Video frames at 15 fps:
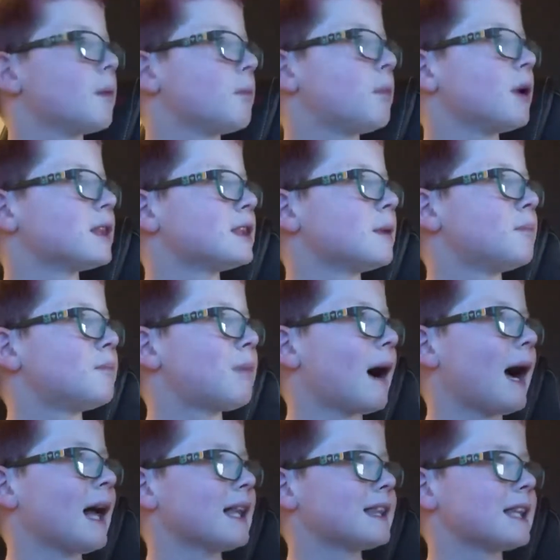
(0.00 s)
But the
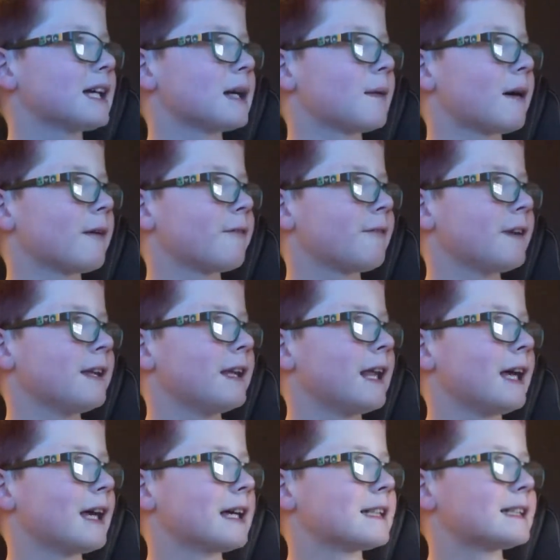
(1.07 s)
bad thing about
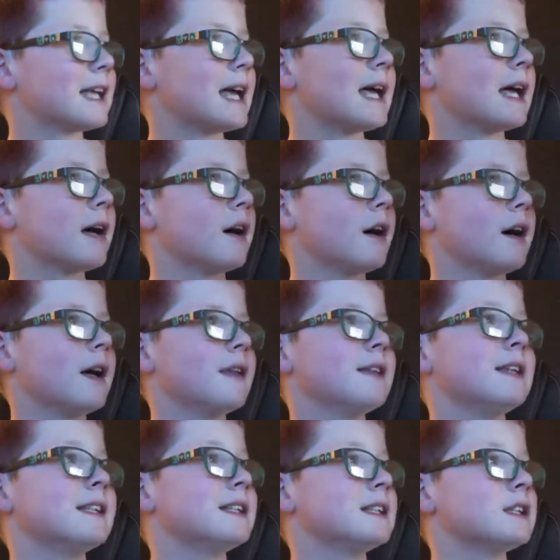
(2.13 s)
Phoenix,
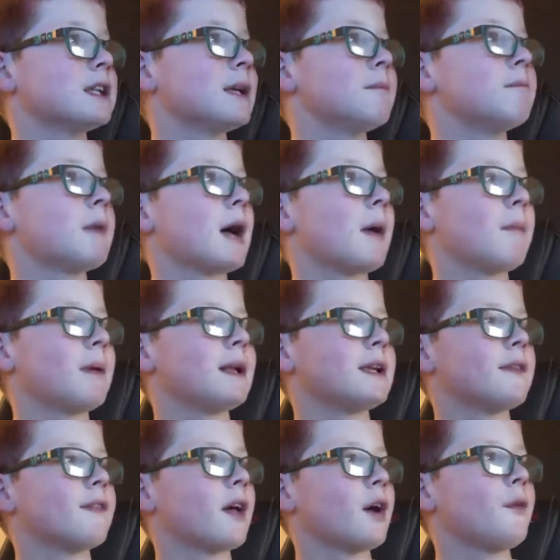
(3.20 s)
this is in my
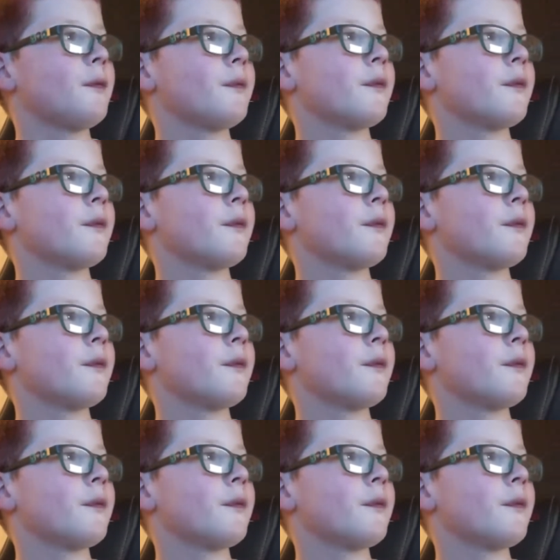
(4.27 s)
opinion now,